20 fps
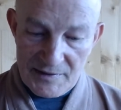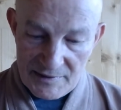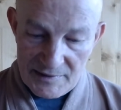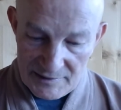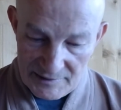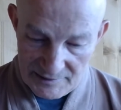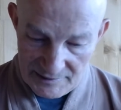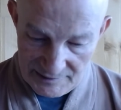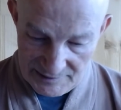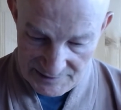
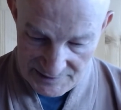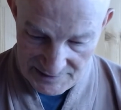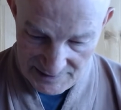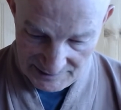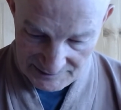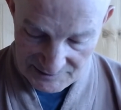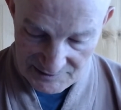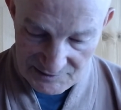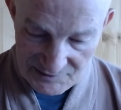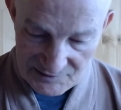he
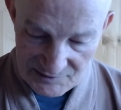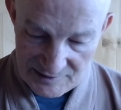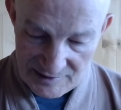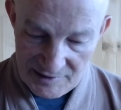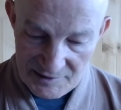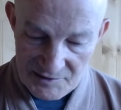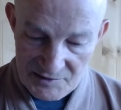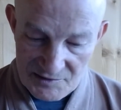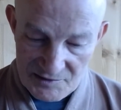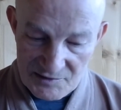
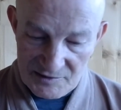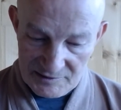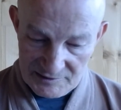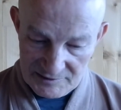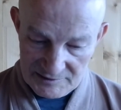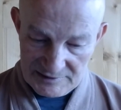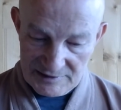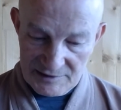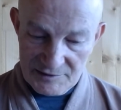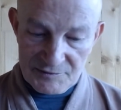understands
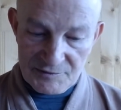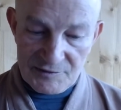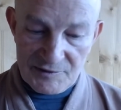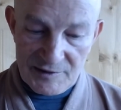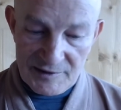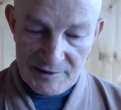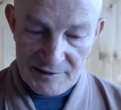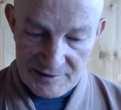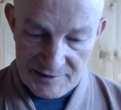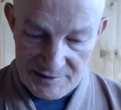if
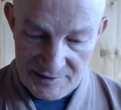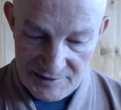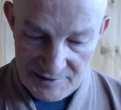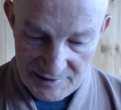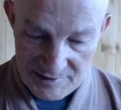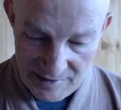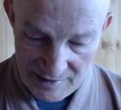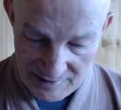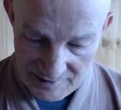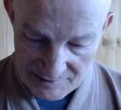he
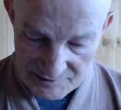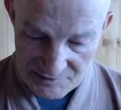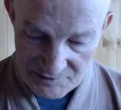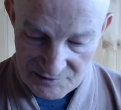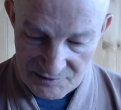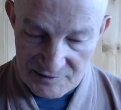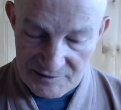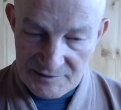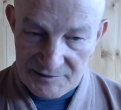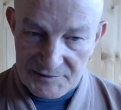has
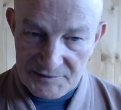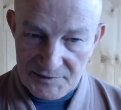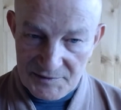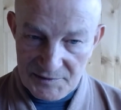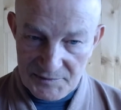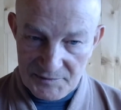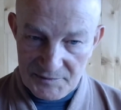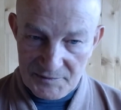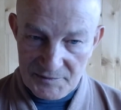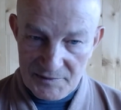
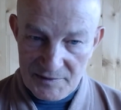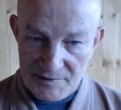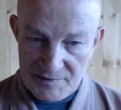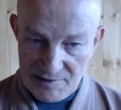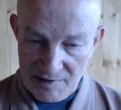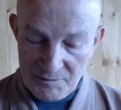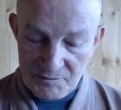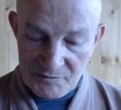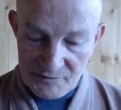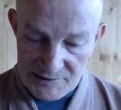
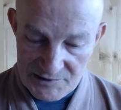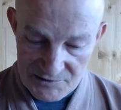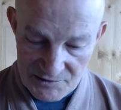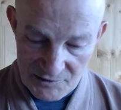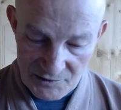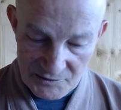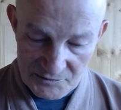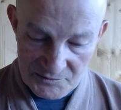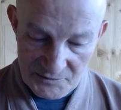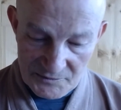some
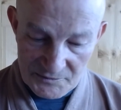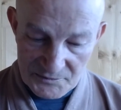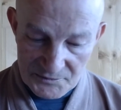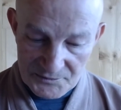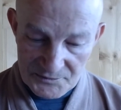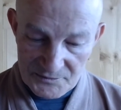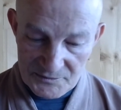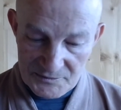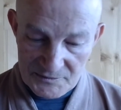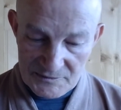wisdom.
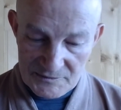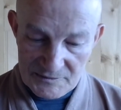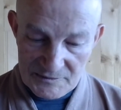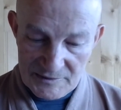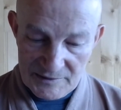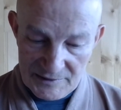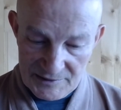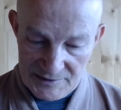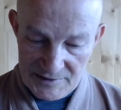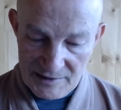
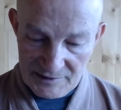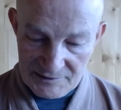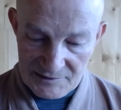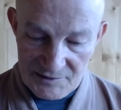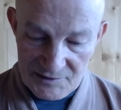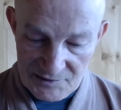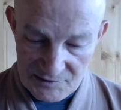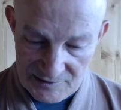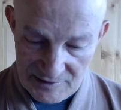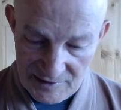He
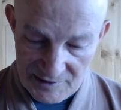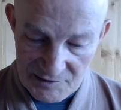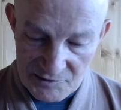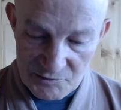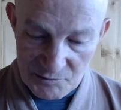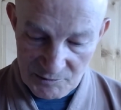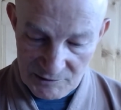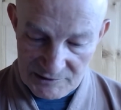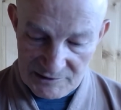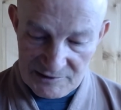understands
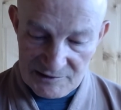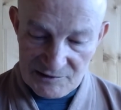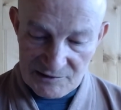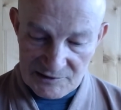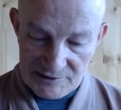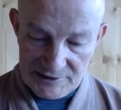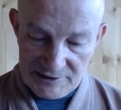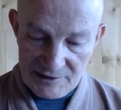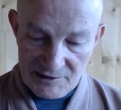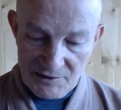what is
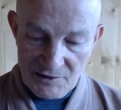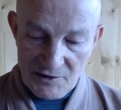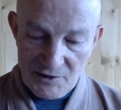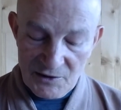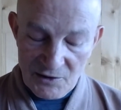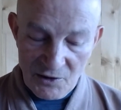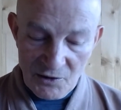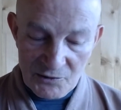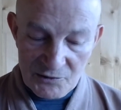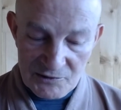real.
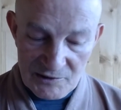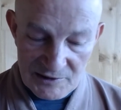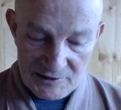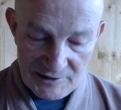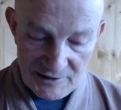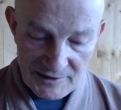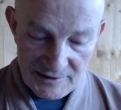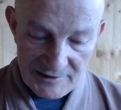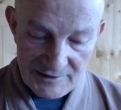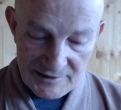
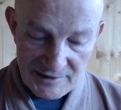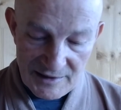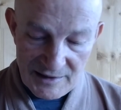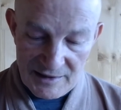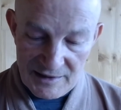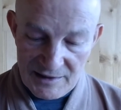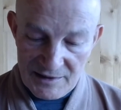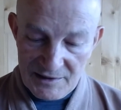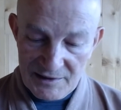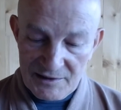Only
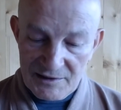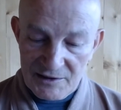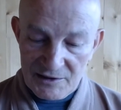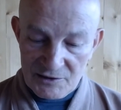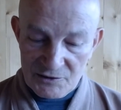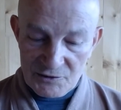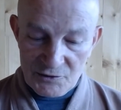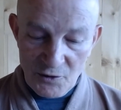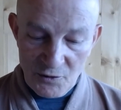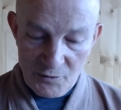a
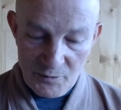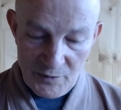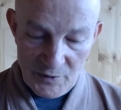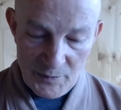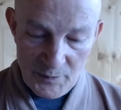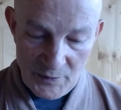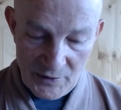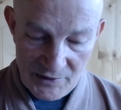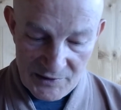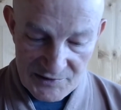noble
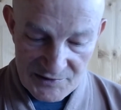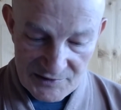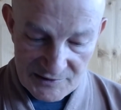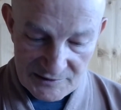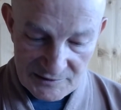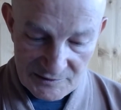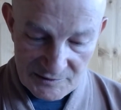person